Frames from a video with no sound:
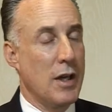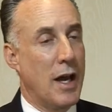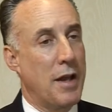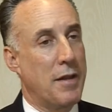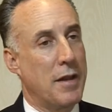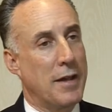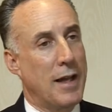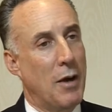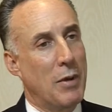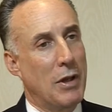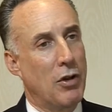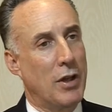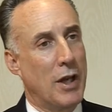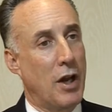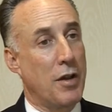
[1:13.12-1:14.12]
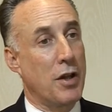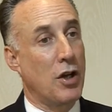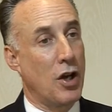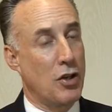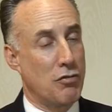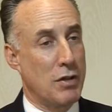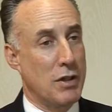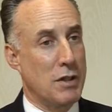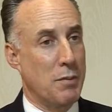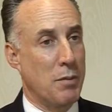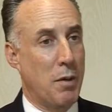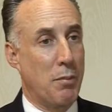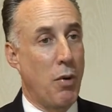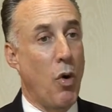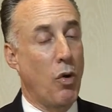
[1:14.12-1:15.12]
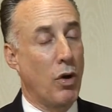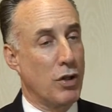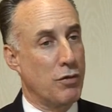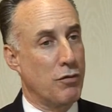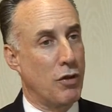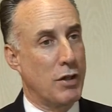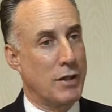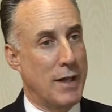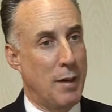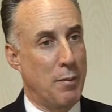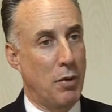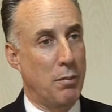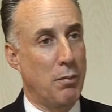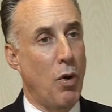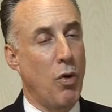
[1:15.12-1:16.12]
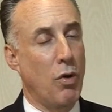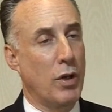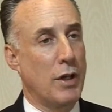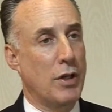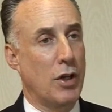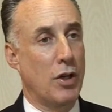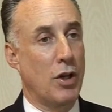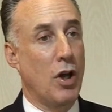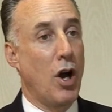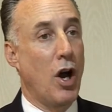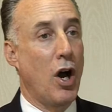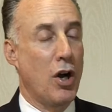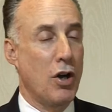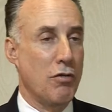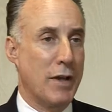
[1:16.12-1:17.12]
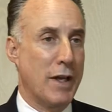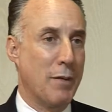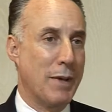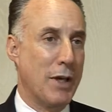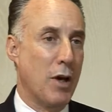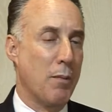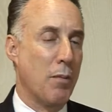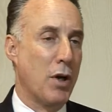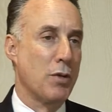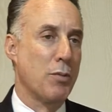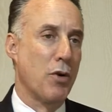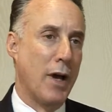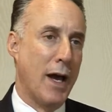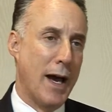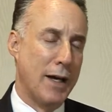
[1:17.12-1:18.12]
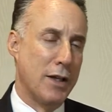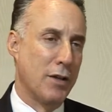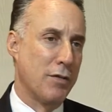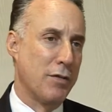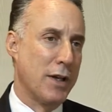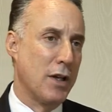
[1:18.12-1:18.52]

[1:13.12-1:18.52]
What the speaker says: I think now we look at other countries, Polish, for example, Poland or Hungary have become much more active.